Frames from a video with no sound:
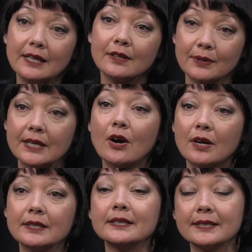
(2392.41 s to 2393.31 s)
It's really
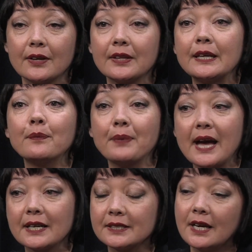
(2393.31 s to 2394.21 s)
hard to tell the
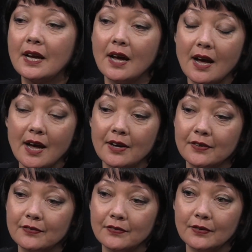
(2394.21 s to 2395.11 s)
impact
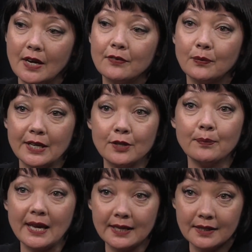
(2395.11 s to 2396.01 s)
of what you
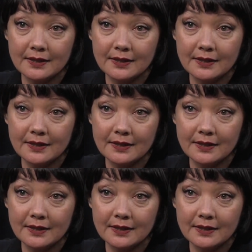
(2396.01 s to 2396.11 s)
make,